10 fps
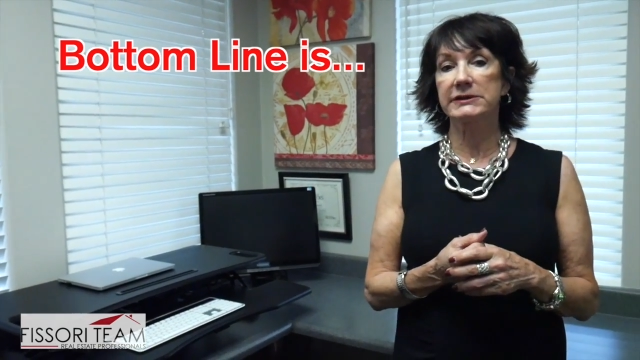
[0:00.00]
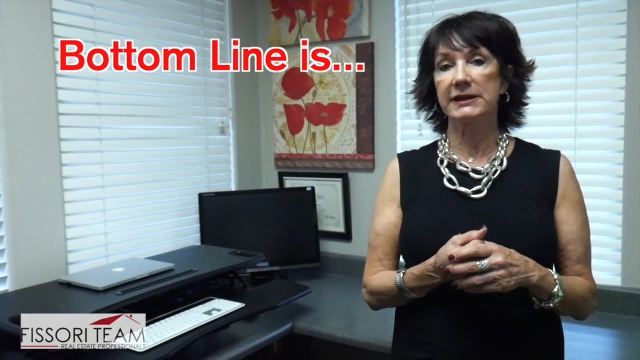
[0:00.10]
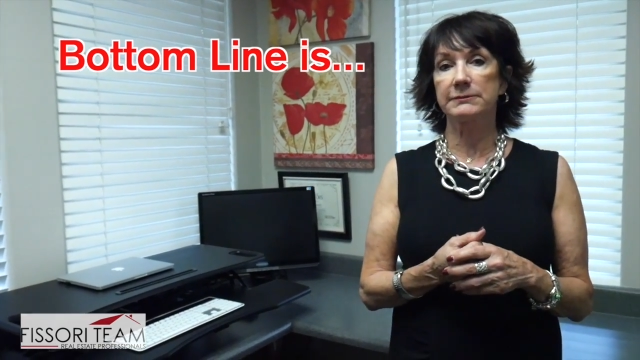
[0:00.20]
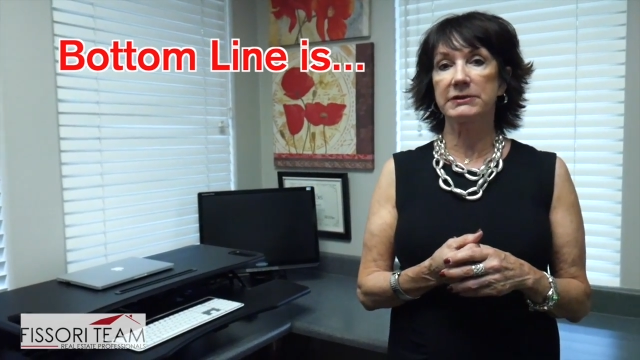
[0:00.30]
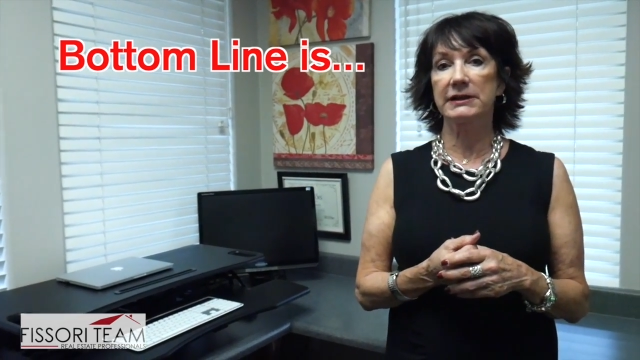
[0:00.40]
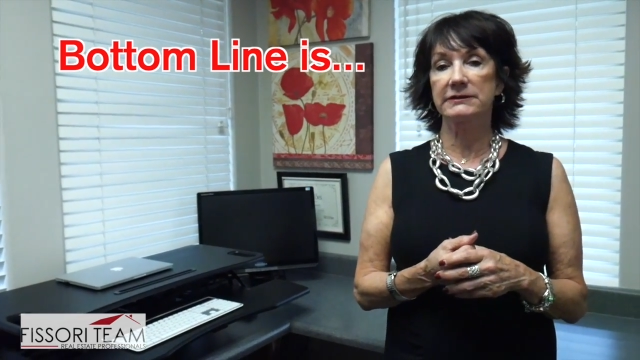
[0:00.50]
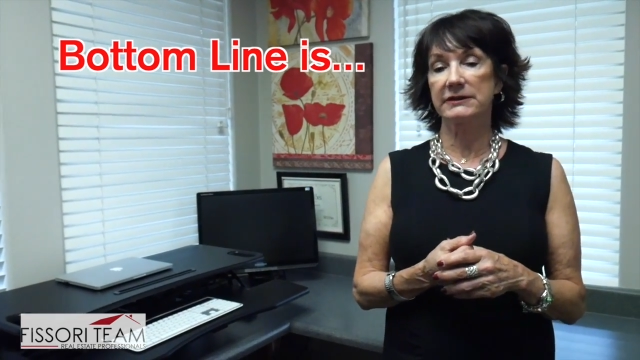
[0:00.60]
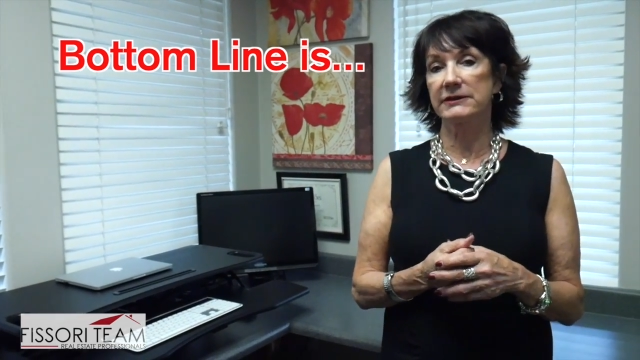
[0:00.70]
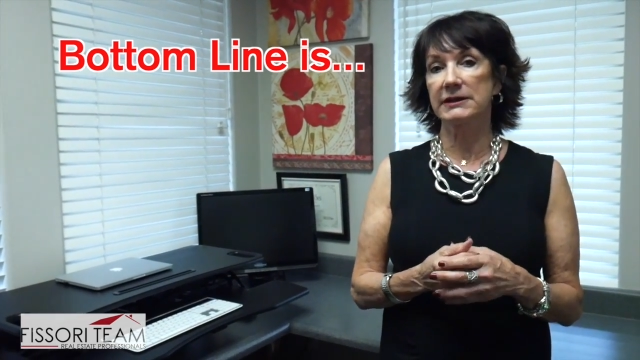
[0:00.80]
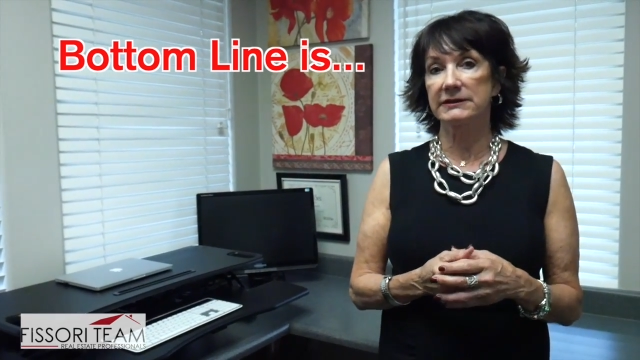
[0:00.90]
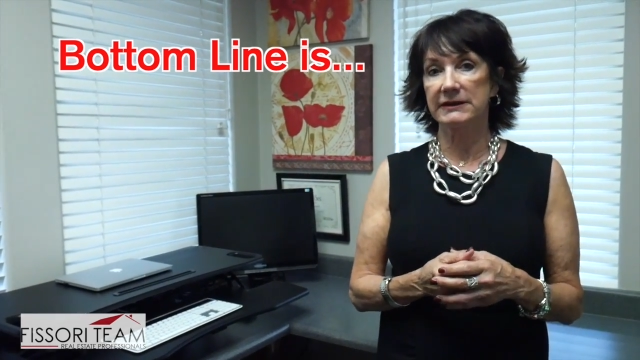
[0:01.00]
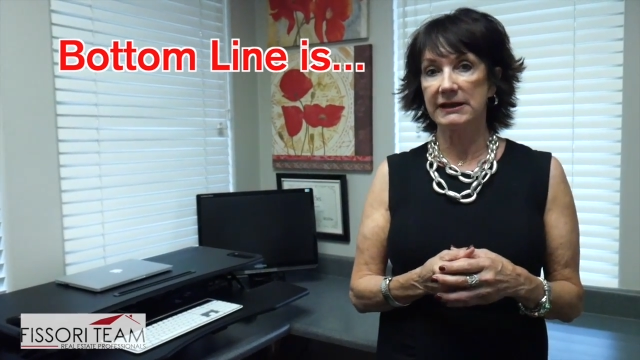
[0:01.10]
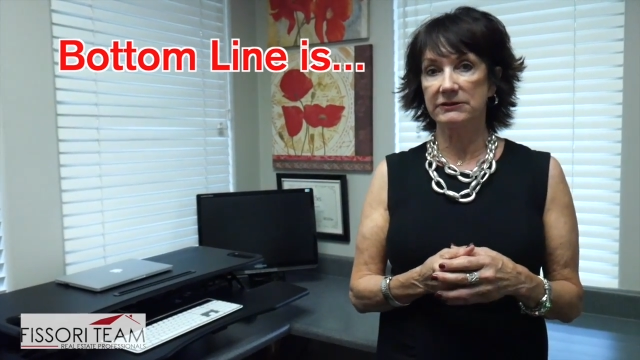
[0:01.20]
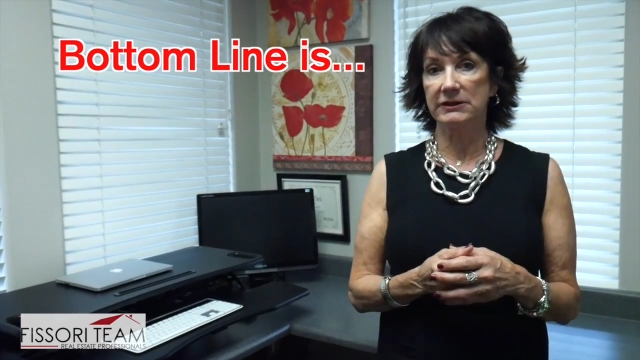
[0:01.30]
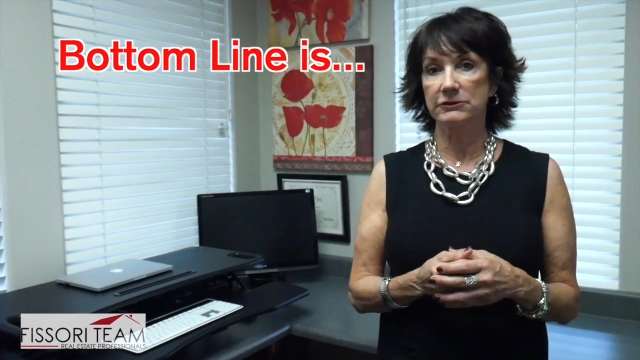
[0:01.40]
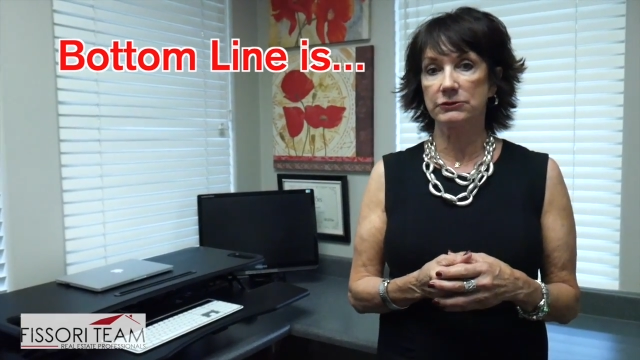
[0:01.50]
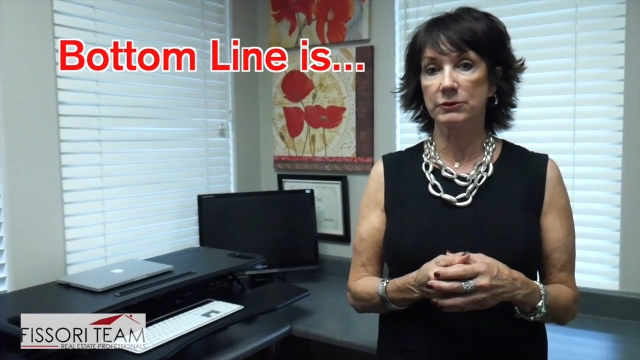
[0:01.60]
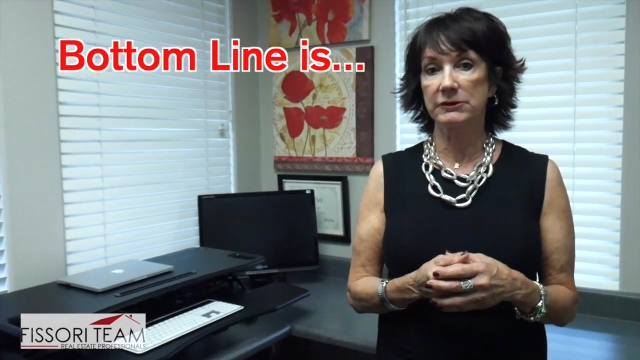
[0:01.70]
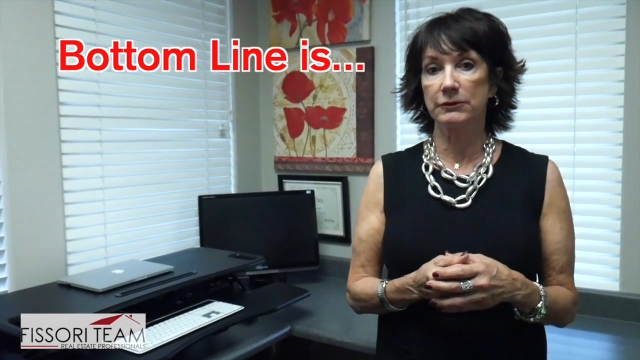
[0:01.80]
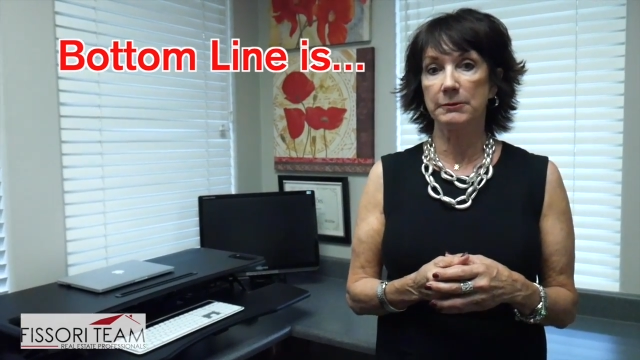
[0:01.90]
take place in the next 18 to
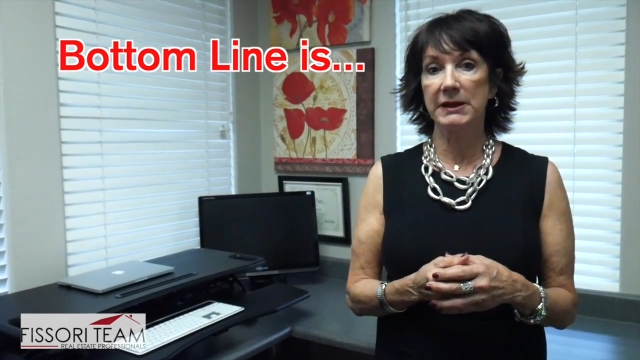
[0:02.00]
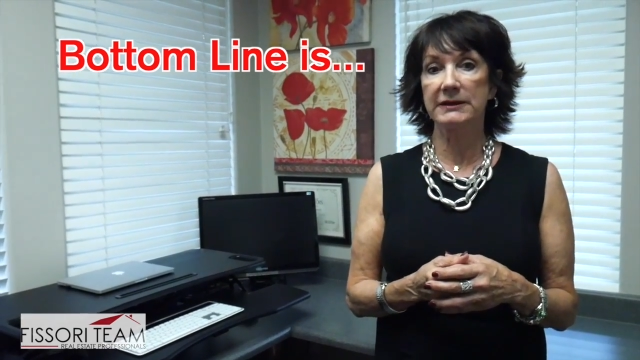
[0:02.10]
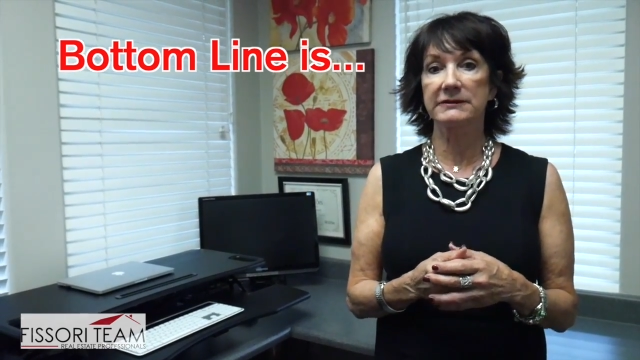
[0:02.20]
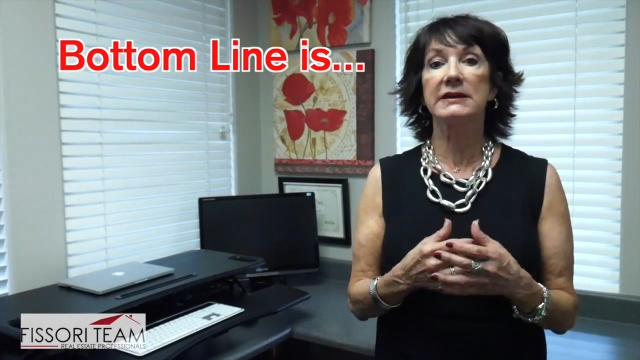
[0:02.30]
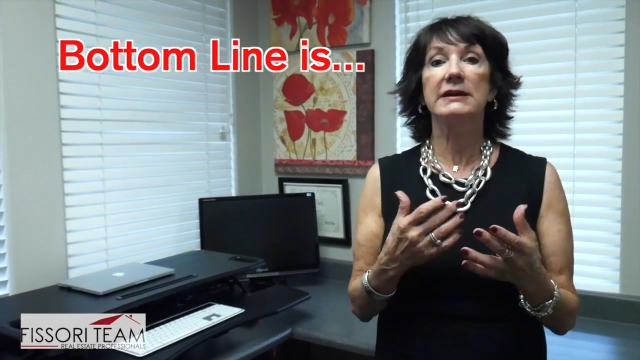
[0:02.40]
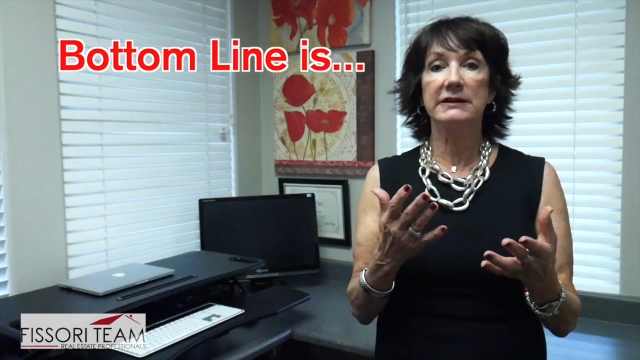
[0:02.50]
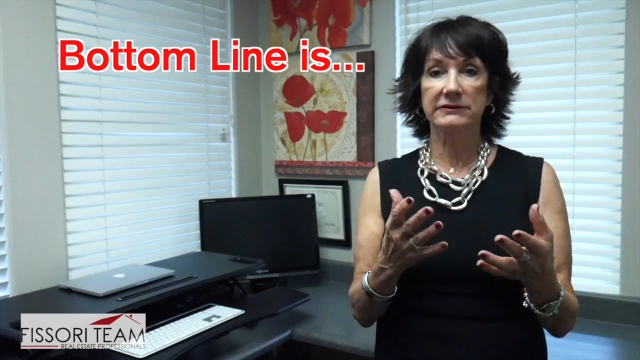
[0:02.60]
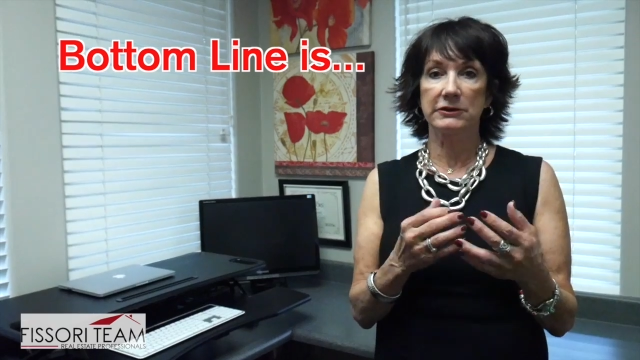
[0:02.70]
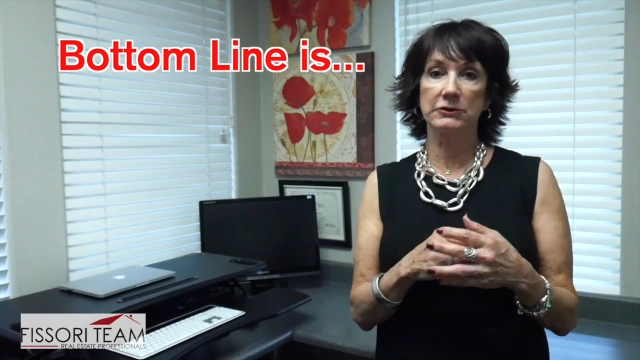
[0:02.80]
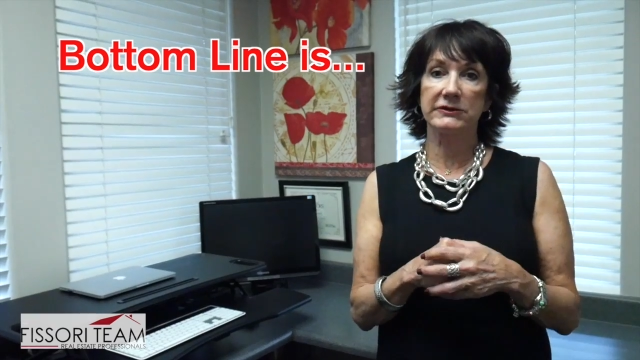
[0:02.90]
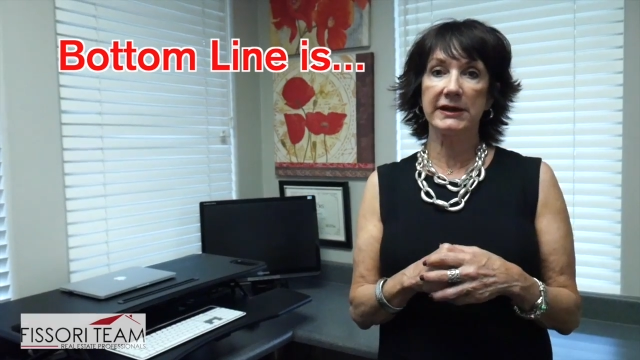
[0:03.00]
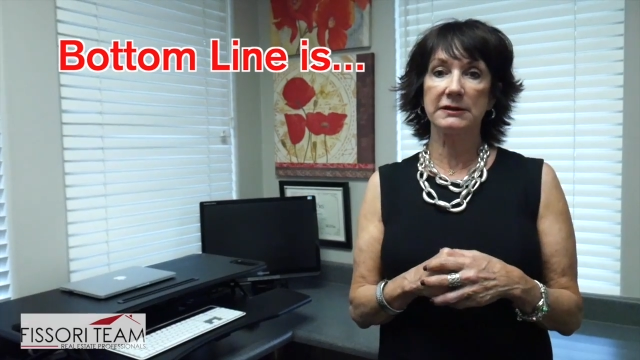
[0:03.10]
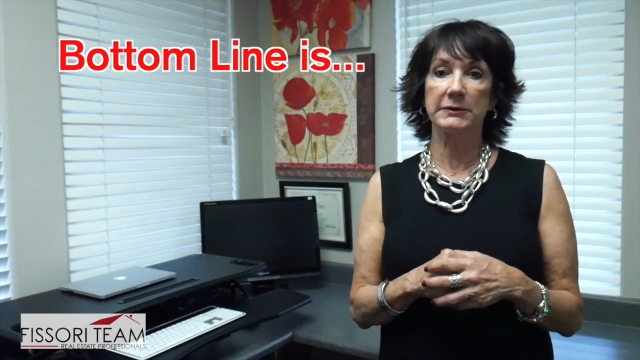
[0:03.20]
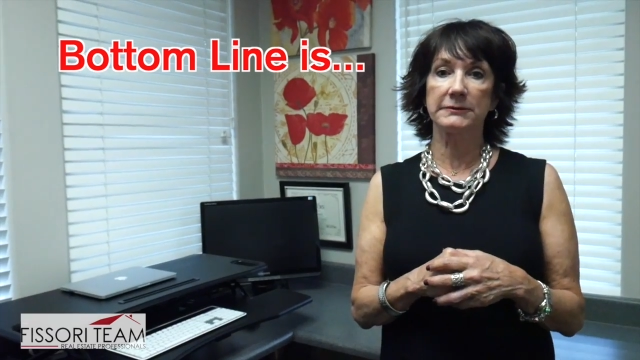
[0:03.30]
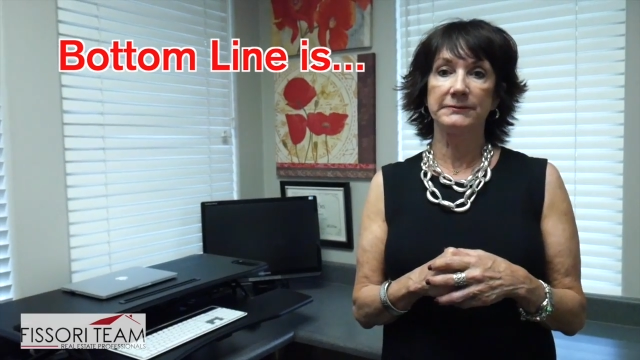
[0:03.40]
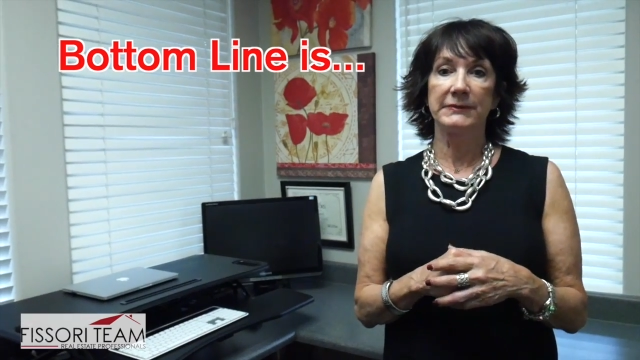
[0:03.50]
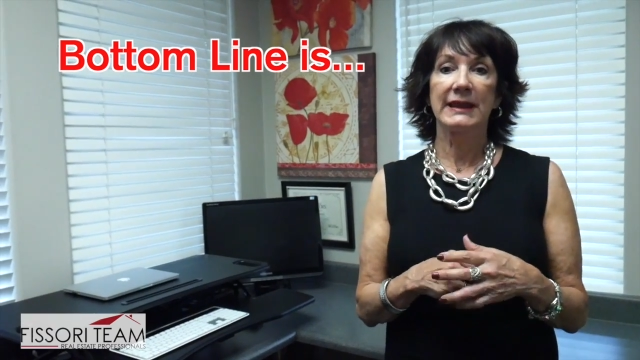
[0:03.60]
24 months is understandable.